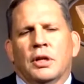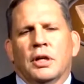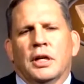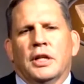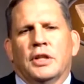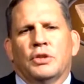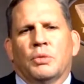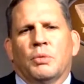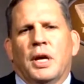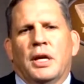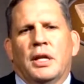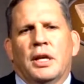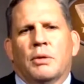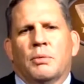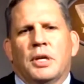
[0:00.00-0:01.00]
It's a
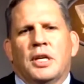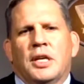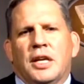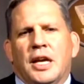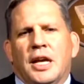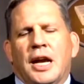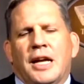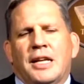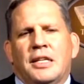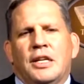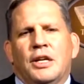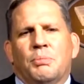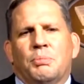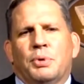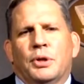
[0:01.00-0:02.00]
way that we can get
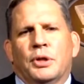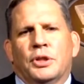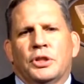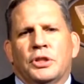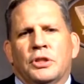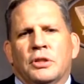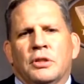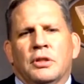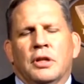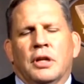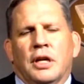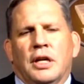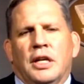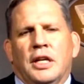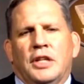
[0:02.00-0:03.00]
idea push
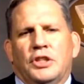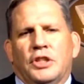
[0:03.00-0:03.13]
and